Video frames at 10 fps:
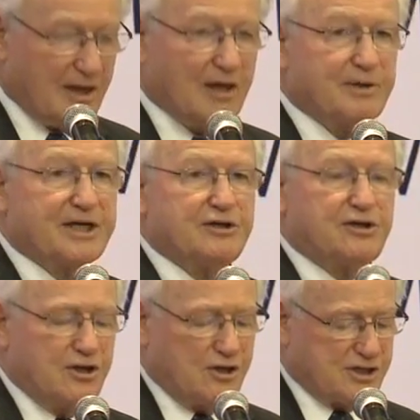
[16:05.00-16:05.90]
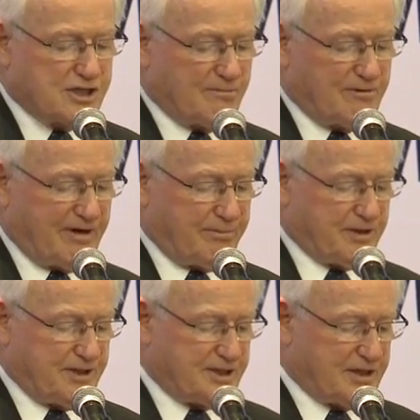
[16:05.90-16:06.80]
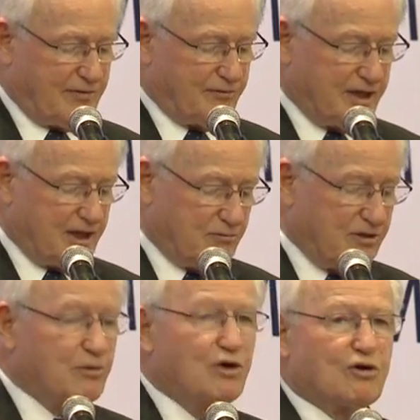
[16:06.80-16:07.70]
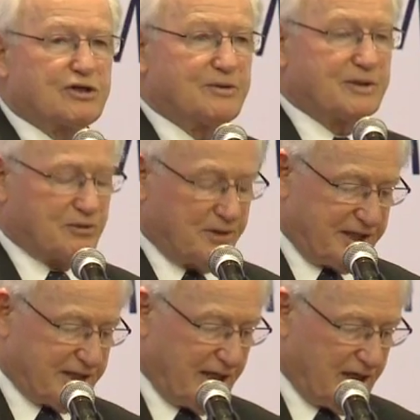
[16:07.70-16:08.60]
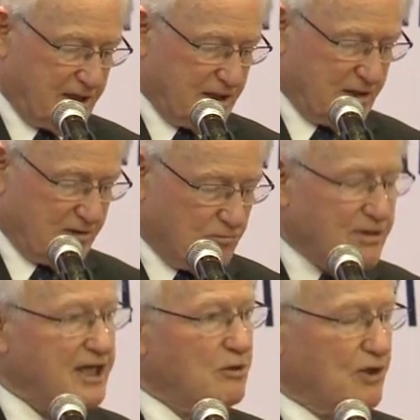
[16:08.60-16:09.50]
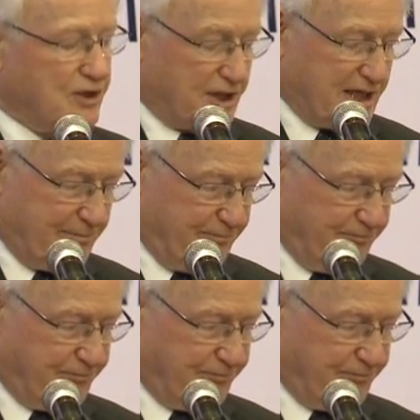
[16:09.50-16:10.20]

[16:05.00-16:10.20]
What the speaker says: And we get a huge number of applicants every year. We will look to increase that. Many want to come.